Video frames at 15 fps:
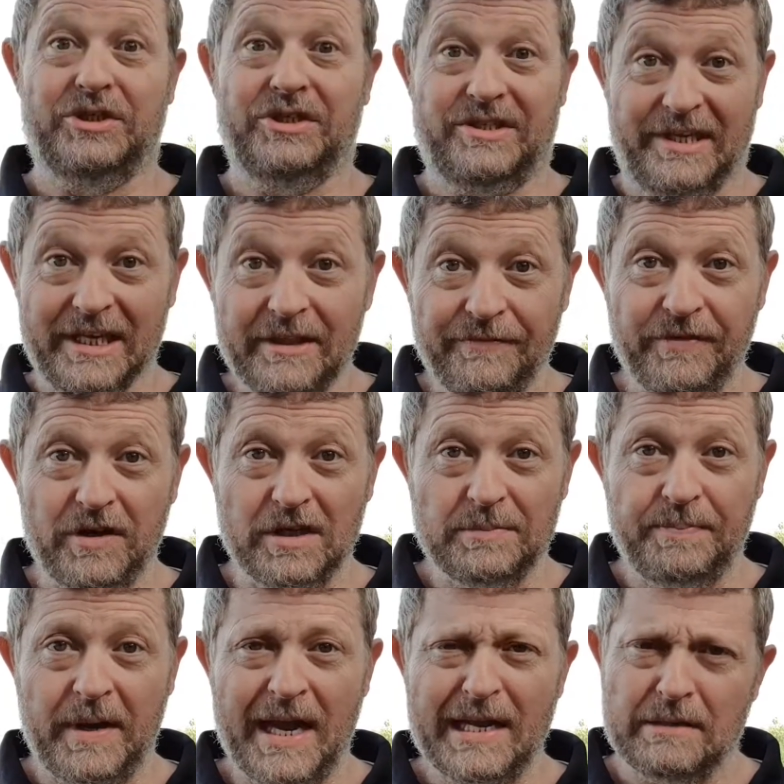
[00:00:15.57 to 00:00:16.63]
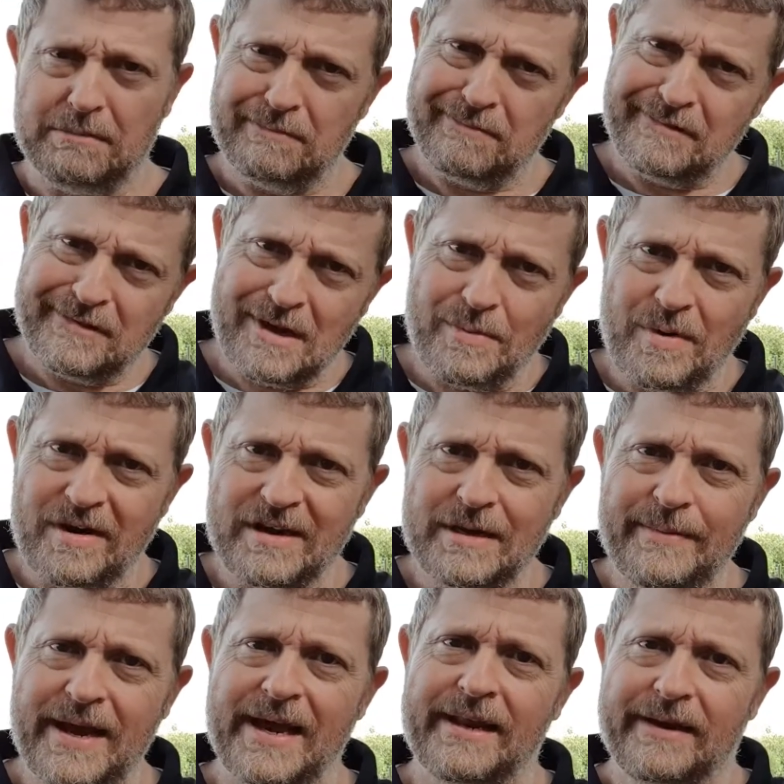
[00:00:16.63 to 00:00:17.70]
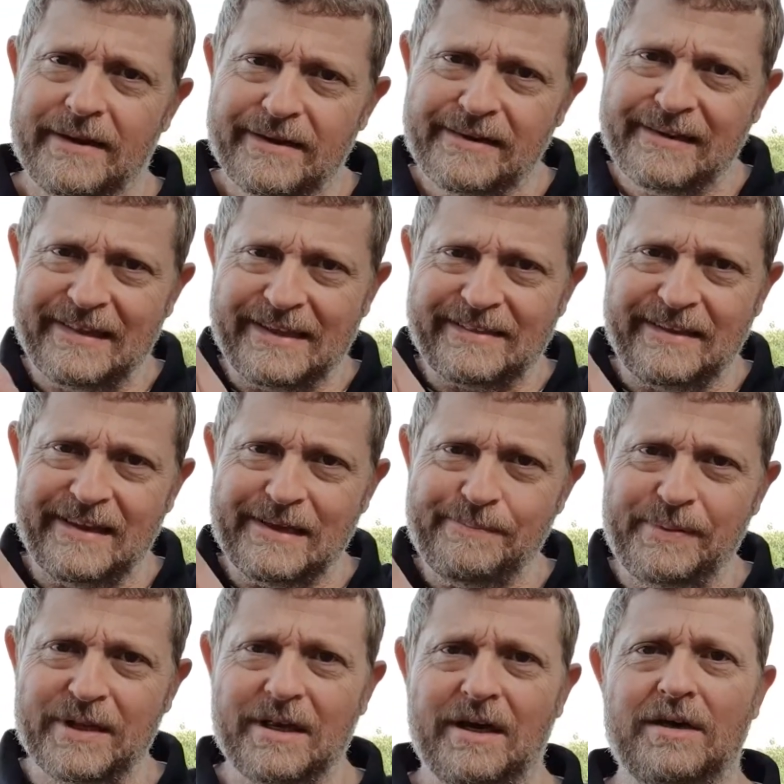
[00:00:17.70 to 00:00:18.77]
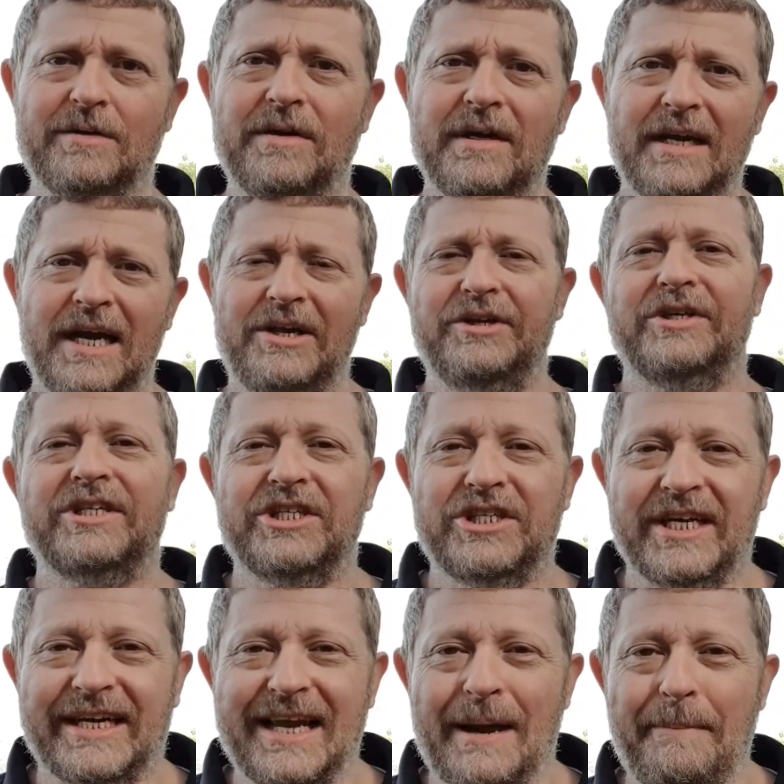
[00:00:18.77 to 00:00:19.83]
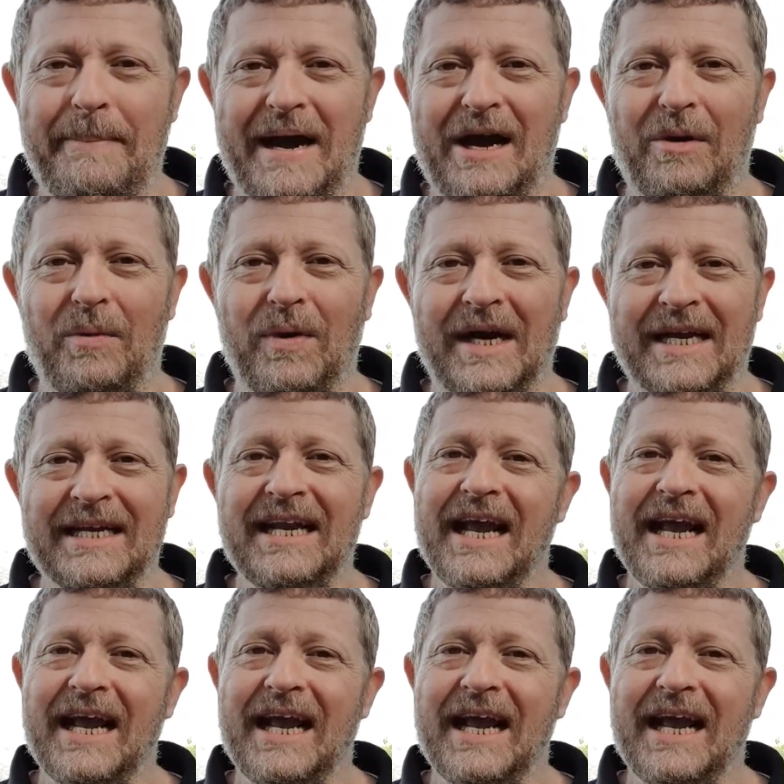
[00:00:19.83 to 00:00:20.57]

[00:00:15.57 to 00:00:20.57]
you see the first part? Don't worry about it. Click the link below and you can check out part 1